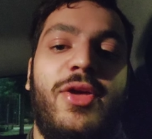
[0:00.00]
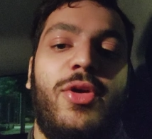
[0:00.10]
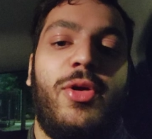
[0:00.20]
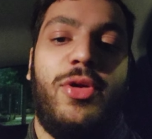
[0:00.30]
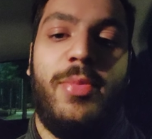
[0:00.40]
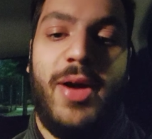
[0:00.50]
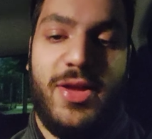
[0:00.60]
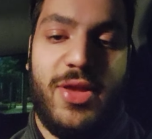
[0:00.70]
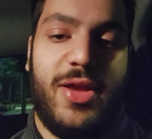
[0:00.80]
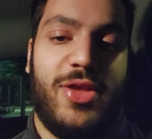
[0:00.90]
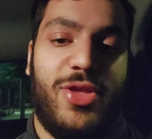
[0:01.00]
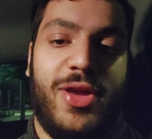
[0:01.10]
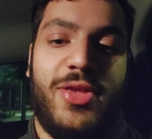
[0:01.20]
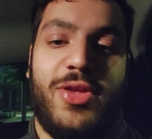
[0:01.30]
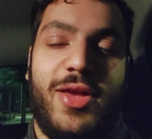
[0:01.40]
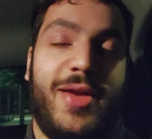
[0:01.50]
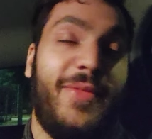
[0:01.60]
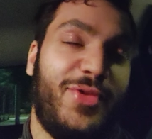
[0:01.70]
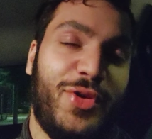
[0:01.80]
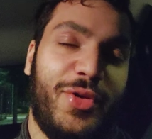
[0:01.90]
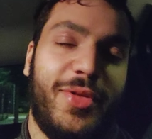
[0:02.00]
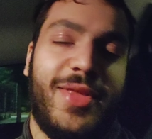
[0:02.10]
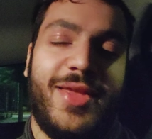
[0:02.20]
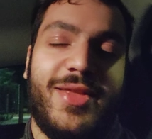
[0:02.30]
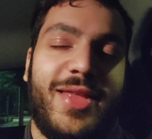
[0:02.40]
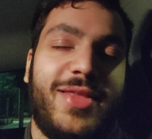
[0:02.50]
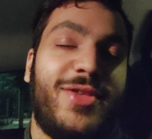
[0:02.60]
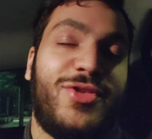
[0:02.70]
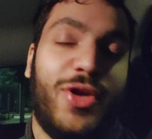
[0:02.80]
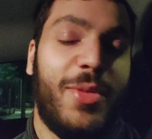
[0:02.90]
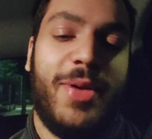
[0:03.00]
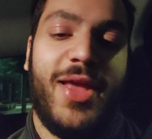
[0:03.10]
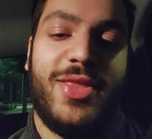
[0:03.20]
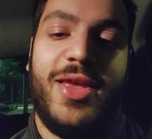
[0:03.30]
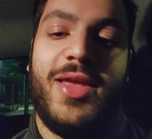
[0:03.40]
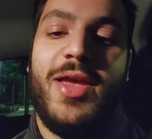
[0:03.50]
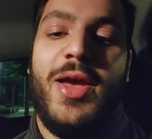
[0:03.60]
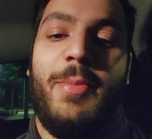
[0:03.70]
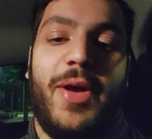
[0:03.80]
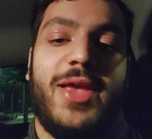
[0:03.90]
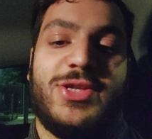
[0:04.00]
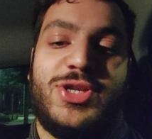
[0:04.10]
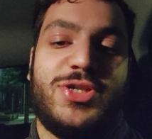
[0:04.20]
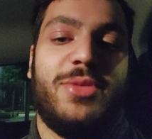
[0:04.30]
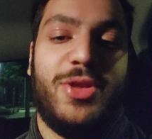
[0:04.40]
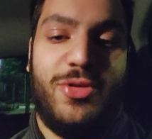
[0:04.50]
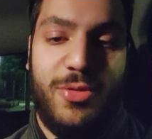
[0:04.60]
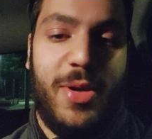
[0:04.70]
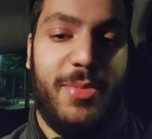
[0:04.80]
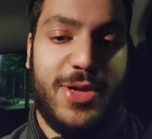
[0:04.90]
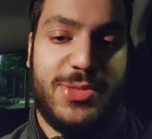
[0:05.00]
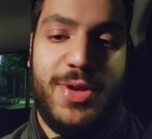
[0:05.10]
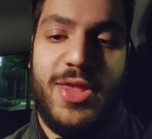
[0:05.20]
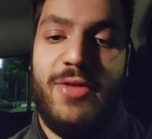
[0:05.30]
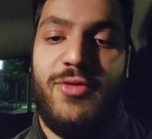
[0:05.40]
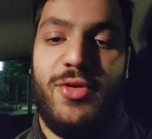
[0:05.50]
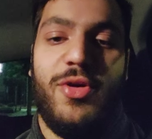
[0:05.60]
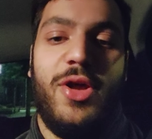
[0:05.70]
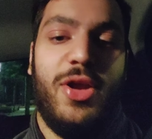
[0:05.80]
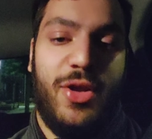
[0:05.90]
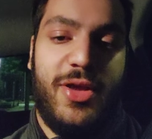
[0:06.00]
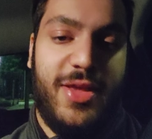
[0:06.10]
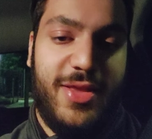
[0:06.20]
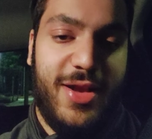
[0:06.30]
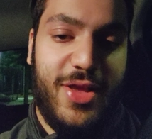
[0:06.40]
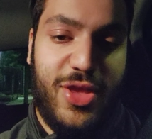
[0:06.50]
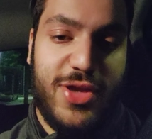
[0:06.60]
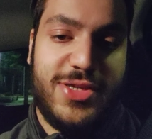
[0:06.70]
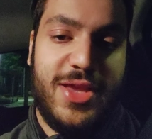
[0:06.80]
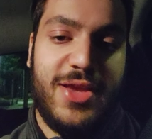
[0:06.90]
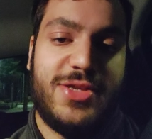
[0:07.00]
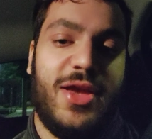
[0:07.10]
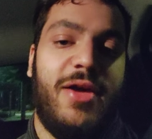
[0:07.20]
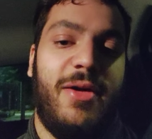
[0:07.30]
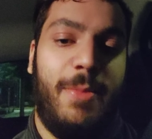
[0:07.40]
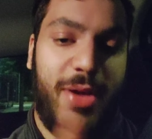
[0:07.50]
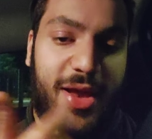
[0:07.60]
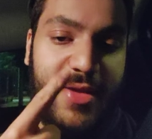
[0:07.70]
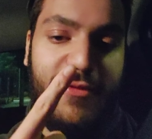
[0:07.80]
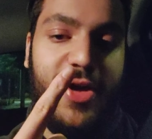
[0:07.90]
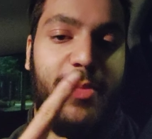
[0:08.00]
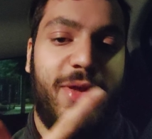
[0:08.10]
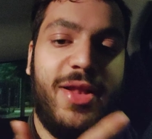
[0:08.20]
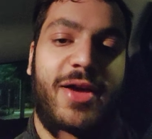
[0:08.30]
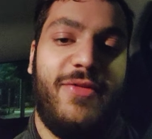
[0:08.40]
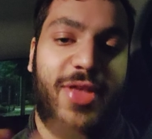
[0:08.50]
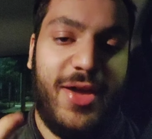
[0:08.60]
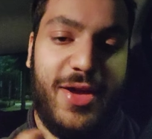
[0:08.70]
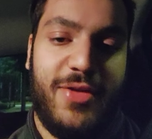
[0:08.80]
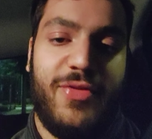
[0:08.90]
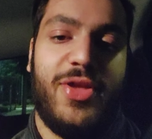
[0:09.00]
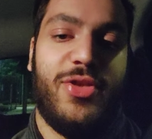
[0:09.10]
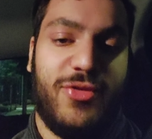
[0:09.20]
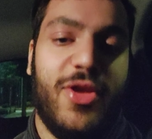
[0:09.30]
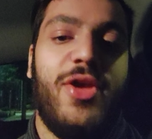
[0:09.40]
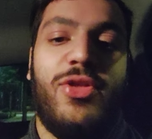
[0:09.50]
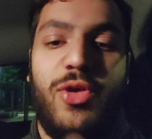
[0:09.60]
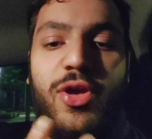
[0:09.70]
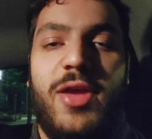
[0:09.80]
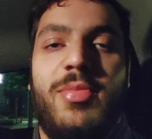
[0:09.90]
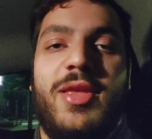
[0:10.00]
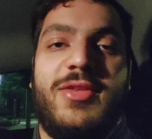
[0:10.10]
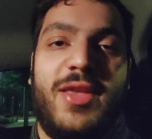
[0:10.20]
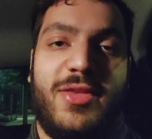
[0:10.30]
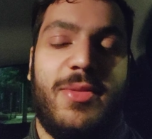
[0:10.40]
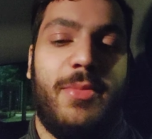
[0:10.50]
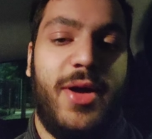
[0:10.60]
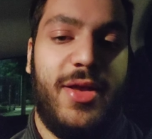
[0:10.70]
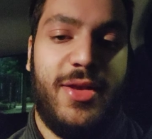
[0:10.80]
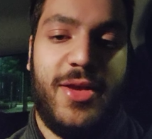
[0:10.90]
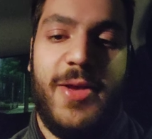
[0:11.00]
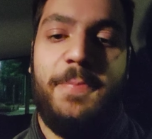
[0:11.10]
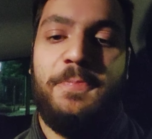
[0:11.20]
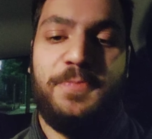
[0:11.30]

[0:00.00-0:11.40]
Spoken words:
your passion can change, okay? So that's not a bad thing, but it's just something to remember, especially if you're looking into logistics, planning family life, that kind of thing. Just do keep these things in mind, okay?